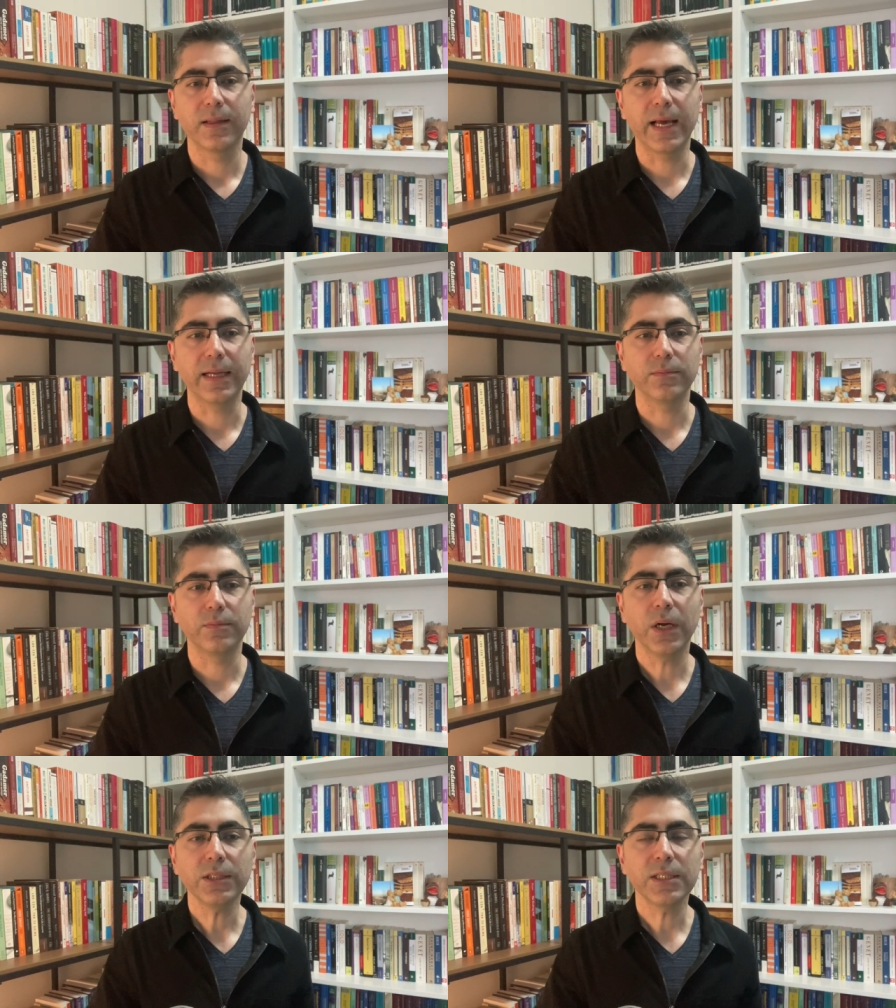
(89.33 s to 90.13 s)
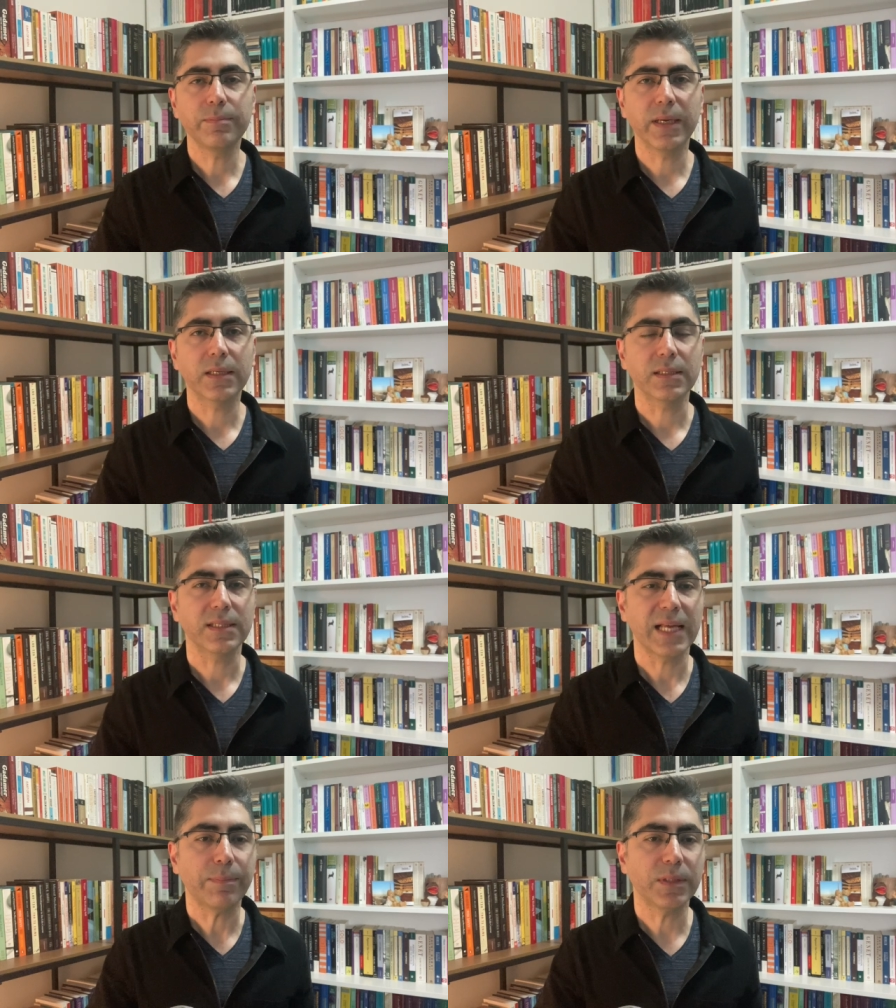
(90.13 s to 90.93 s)
that not just make us
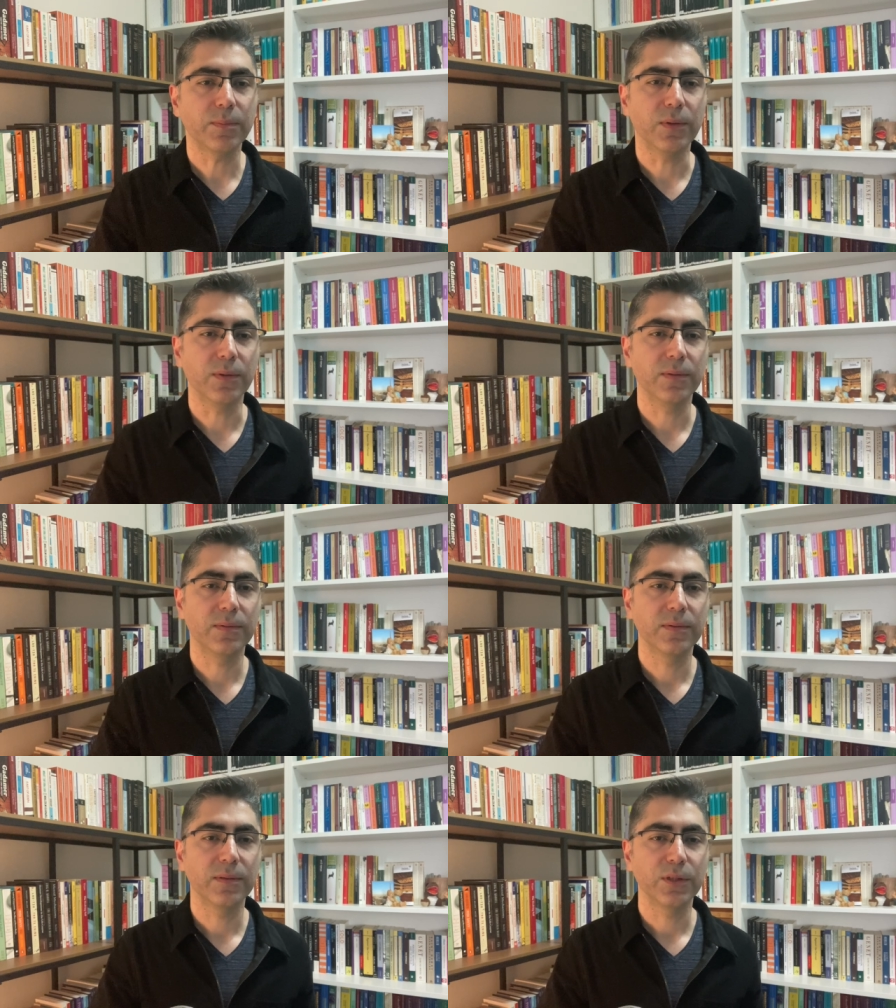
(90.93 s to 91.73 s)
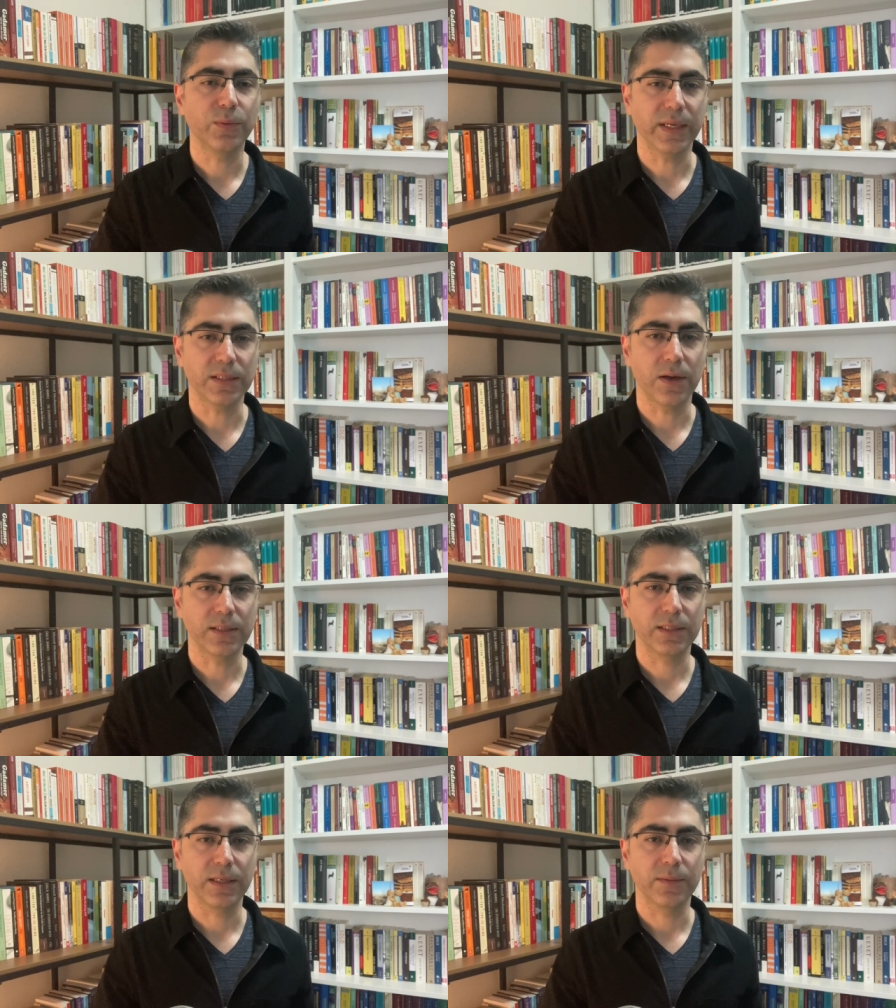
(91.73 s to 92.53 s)
susceptible to
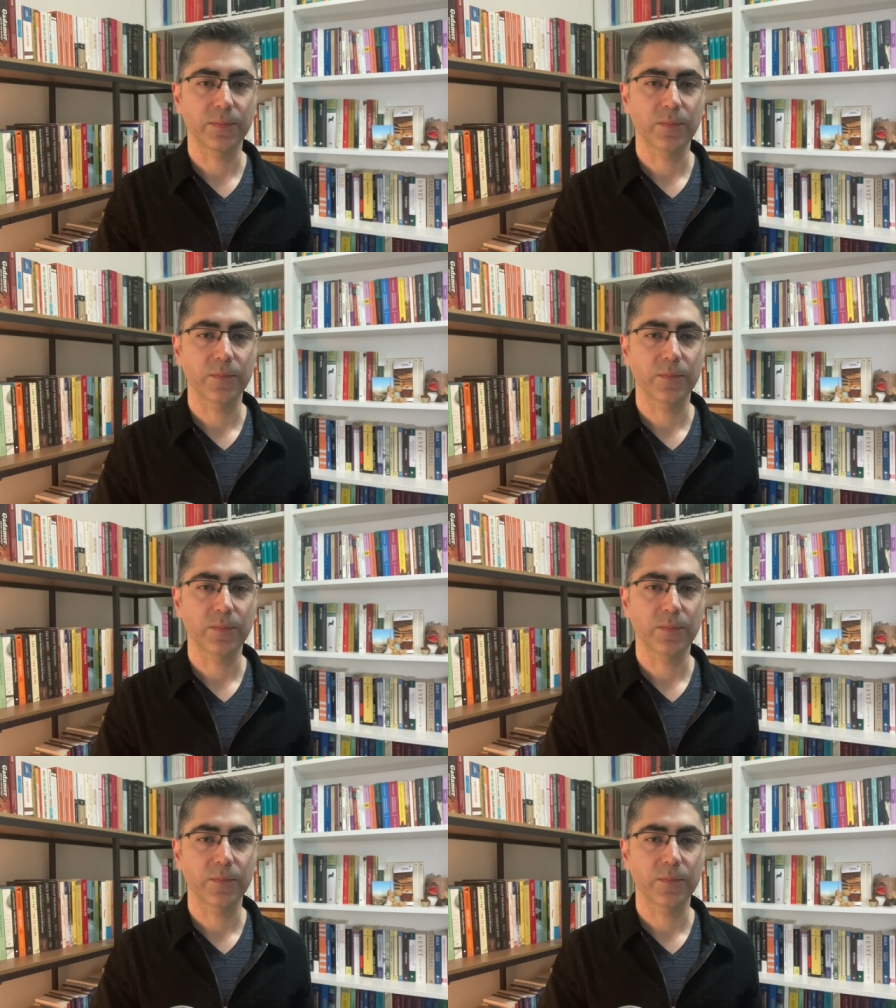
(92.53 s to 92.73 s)
exhaustion,